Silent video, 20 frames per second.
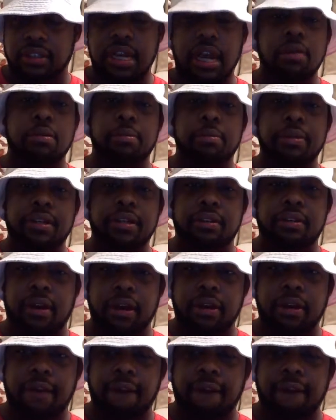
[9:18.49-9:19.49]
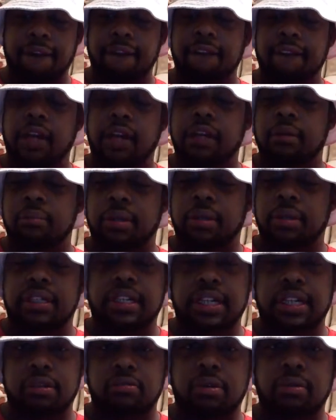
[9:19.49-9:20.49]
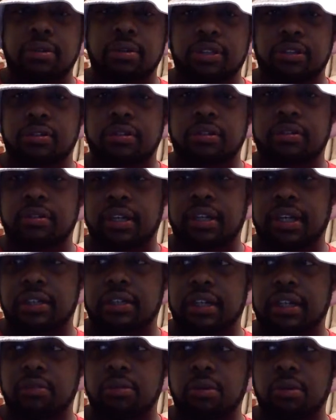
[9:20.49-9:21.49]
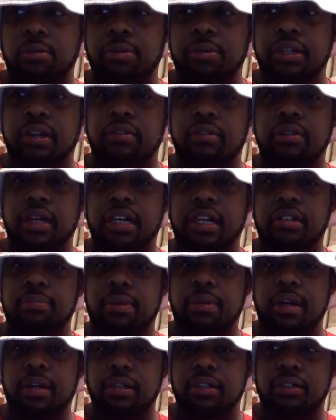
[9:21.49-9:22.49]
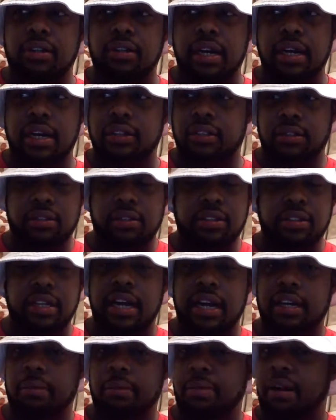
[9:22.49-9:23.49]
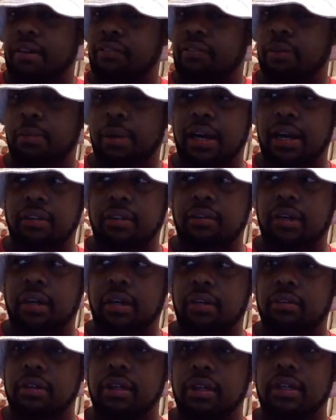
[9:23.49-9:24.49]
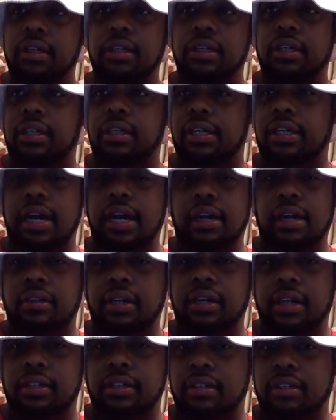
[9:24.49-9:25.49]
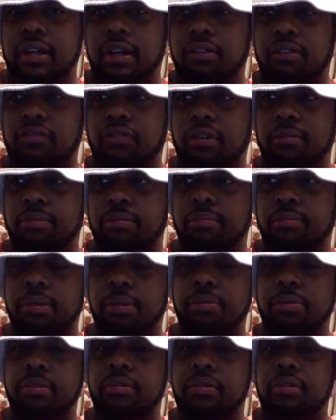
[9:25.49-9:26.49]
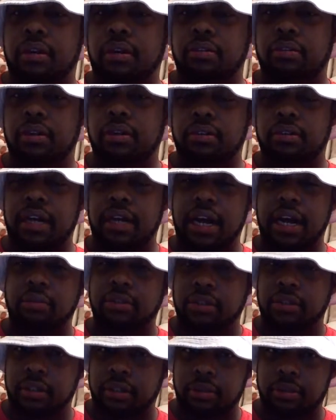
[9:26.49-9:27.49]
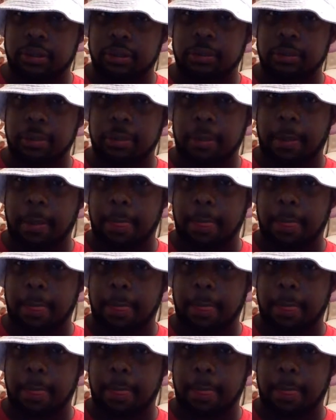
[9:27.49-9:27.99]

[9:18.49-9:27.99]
That would be great. But then what would you do next? Like, what would be your next marketing strategy? You're going to sign up everybody you know, and now you got to start from people you don't know. Now what you going to do?